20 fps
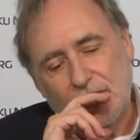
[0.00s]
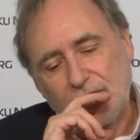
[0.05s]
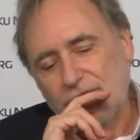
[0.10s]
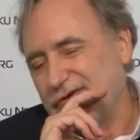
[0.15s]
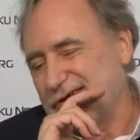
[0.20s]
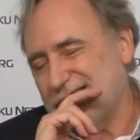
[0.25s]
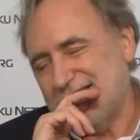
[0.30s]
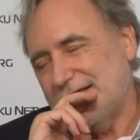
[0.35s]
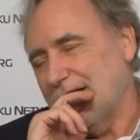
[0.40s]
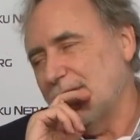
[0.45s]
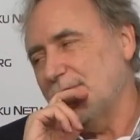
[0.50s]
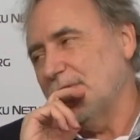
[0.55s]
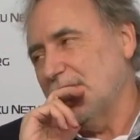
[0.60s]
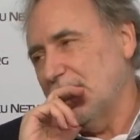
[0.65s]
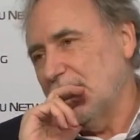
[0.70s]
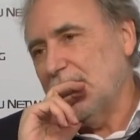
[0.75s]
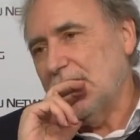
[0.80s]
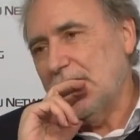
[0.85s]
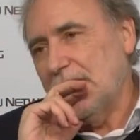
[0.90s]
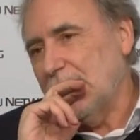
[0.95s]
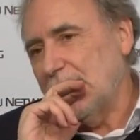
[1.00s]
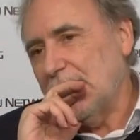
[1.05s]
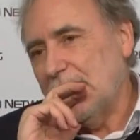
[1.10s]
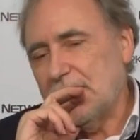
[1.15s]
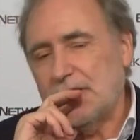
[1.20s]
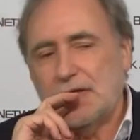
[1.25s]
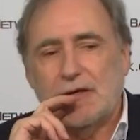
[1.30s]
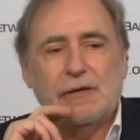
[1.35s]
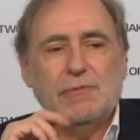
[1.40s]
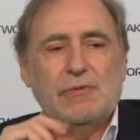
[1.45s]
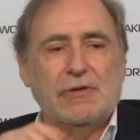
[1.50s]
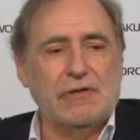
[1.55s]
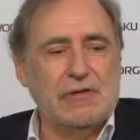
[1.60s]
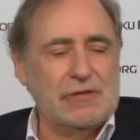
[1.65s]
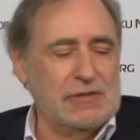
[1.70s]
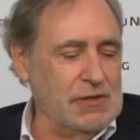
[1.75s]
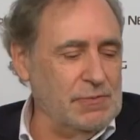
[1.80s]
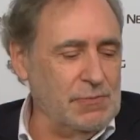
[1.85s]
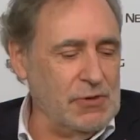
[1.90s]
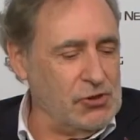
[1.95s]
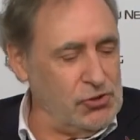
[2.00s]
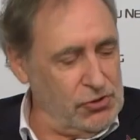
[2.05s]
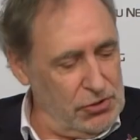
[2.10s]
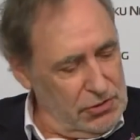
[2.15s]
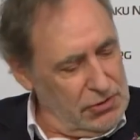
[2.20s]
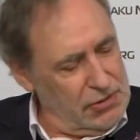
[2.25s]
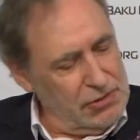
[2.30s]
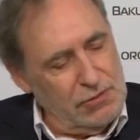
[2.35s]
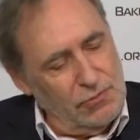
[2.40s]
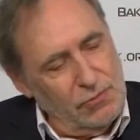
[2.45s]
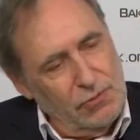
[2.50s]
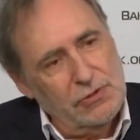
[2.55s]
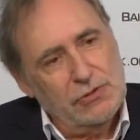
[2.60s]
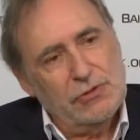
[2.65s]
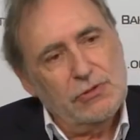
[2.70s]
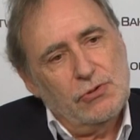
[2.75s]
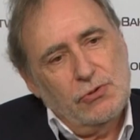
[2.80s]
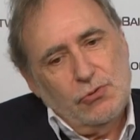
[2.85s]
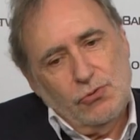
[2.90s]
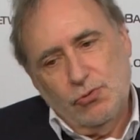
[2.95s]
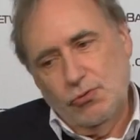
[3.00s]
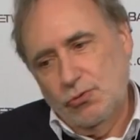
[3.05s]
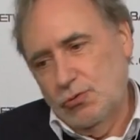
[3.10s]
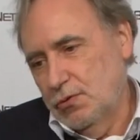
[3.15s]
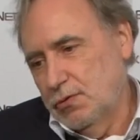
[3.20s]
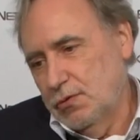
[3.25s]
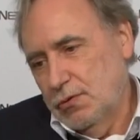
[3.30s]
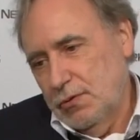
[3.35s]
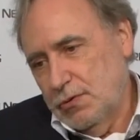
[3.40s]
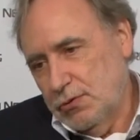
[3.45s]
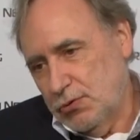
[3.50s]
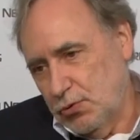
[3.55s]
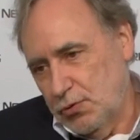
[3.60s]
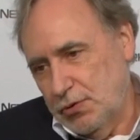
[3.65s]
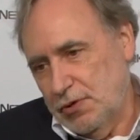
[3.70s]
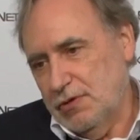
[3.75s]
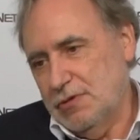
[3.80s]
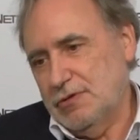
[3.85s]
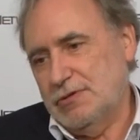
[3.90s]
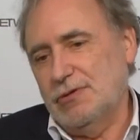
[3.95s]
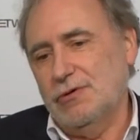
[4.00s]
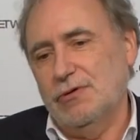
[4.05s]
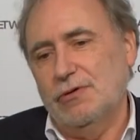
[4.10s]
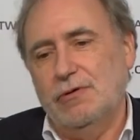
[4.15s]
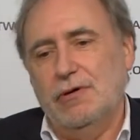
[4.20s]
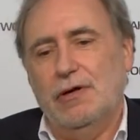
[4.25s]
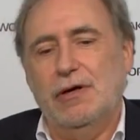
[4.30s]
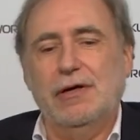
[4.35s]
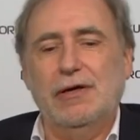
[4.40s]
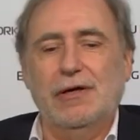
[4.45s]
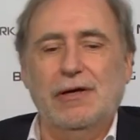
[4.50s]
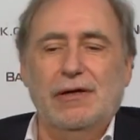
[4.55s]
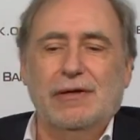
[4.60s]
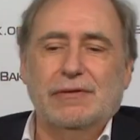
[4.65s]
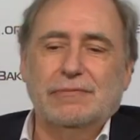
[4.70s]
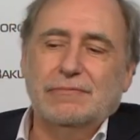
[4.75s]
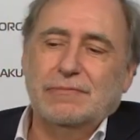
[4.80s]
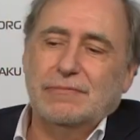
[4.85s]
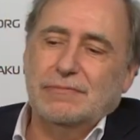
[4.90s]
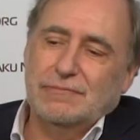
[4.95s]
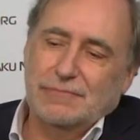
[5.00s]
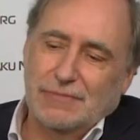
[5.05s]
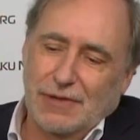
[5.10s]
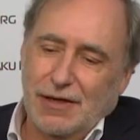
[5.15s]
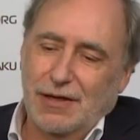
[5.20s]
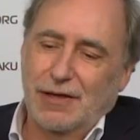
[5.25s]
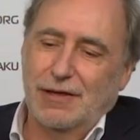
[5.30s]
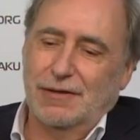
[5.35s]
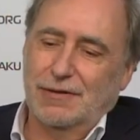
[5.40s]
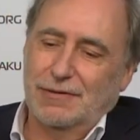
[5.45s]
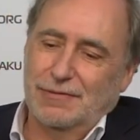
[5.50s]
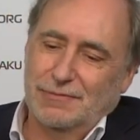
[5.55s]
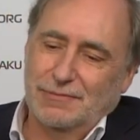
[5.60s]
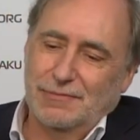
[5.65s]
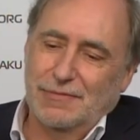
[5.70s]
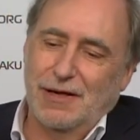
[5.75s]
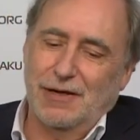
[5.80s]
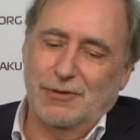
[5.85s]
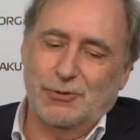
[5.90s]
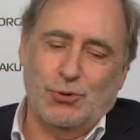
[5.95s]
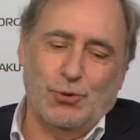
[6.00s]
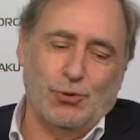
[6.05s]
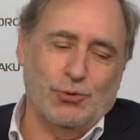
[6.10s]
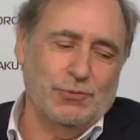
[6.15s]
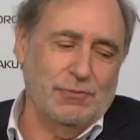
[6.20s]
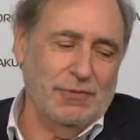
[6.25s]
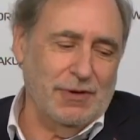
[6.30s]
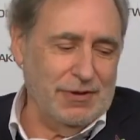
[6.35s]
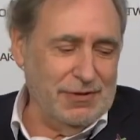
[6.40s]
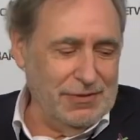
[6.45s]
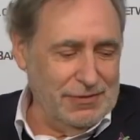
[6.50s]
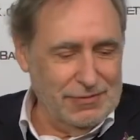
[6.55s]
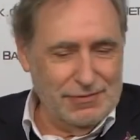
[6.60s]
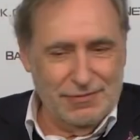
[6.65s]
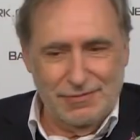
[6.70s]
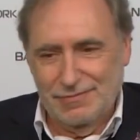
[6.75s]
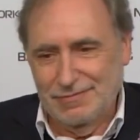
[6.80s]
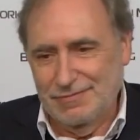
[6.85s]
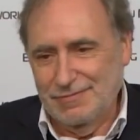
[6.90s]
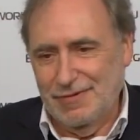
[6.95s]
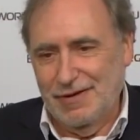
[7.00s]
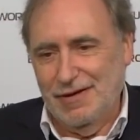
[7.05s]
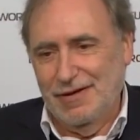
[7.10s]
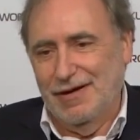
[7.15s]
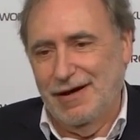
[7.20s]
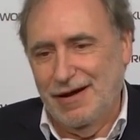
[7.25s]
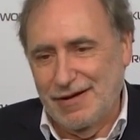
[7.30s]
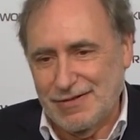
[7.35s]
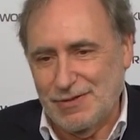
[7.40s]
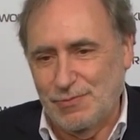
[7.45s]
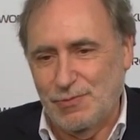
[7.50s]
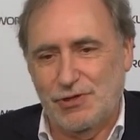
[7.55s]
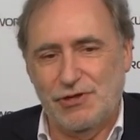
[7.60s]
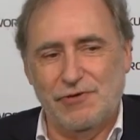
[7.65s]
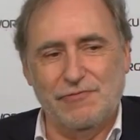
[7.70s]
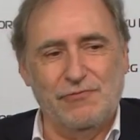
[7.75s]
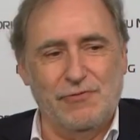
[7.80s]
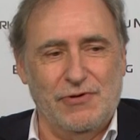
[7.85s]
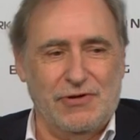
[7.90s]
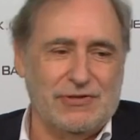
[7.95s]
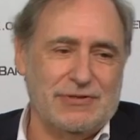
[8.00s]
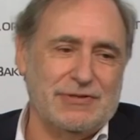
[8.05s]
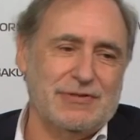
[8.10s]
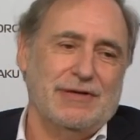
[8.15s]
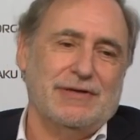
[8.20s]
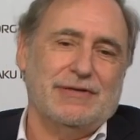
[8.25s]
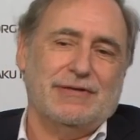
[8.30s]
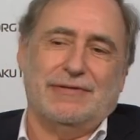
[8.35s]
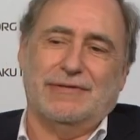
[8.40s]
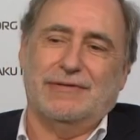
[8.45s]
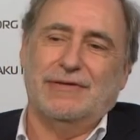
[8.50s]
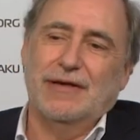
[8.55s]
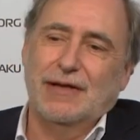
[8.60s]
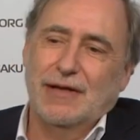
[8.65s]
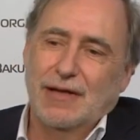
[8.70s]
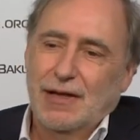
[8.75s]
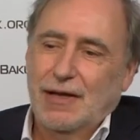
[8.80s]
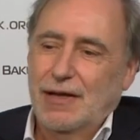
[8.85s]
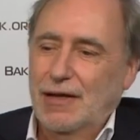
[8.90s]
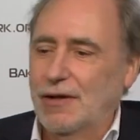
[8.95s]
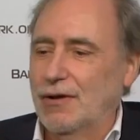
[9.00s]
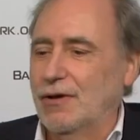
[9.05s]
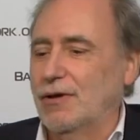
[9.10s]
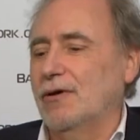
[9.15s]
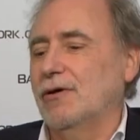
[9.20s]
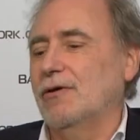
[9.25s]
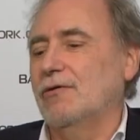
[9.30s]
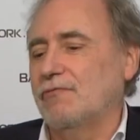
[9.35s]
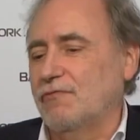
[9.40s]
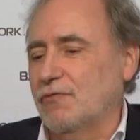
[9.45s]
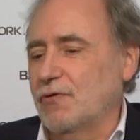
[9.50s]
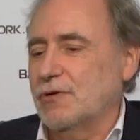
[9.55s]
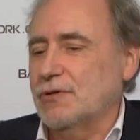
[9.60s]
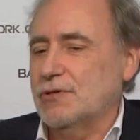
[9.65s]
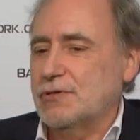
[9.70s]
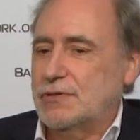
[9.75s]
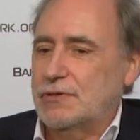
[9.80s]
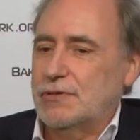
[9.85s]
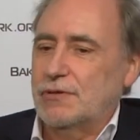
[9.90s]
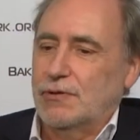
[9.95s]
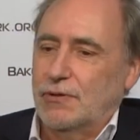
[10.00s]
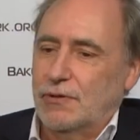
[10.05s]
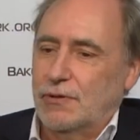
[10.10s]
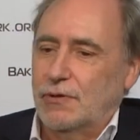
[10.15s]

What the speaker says: first time I came in Azerbaijan was two years ago. I told my Azerbaijani friends that France